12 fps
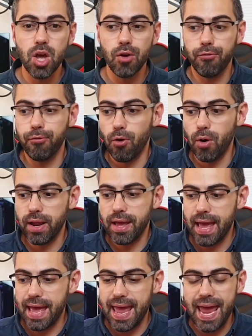for
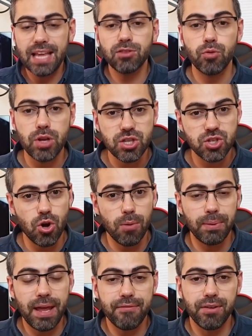an entry
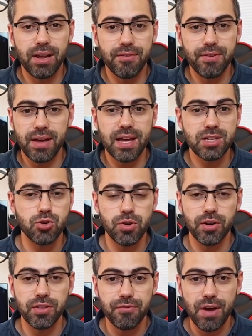job level of a
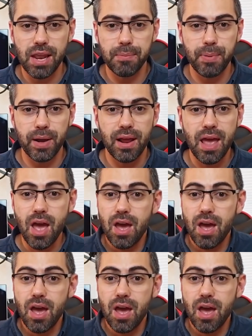junior developer.